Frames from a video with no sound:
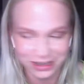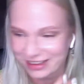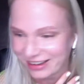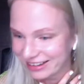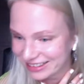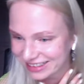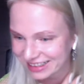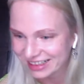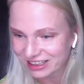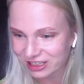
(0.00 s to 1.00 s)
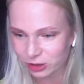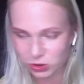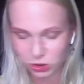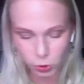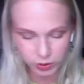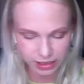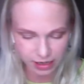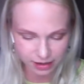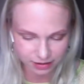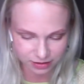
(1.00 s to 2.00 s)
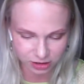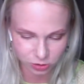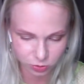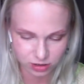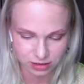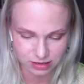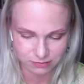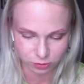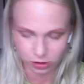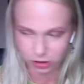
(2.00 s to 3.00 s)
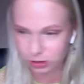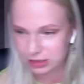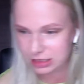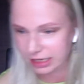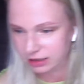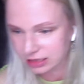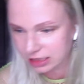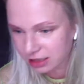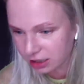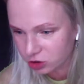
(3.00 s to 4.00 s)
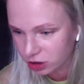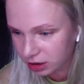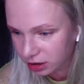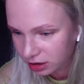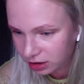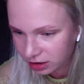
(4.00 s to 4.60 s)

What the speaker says: I can't. He looks so young and cute in this photo. He looks like a teenager.